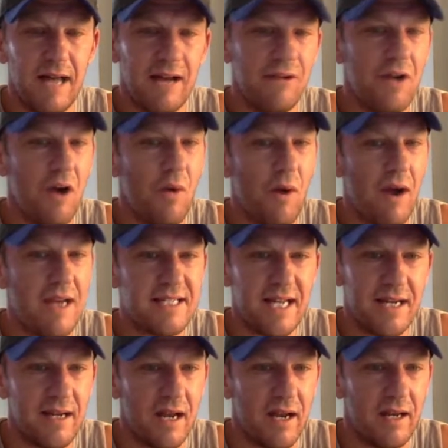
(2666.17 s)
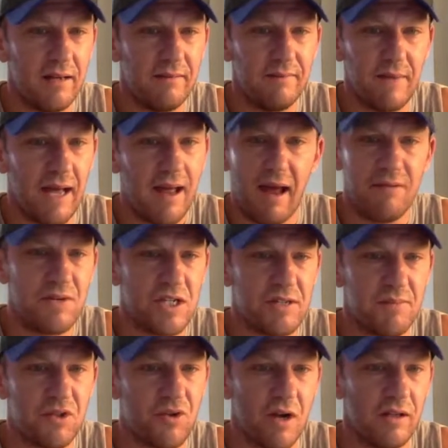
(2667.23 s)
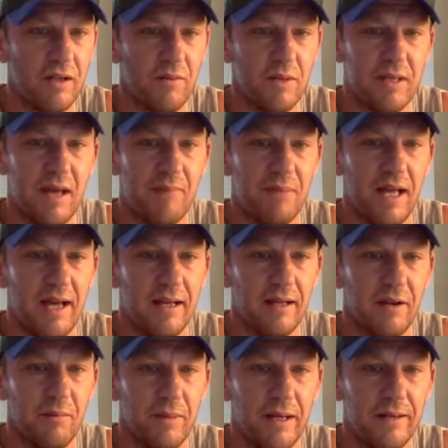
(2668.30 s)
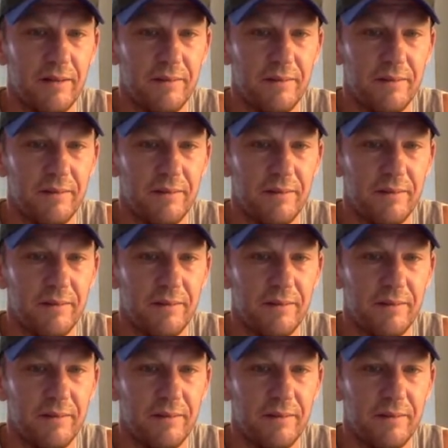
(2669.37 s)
I don't know where I stand on it. I just am struggling with that play a little bit.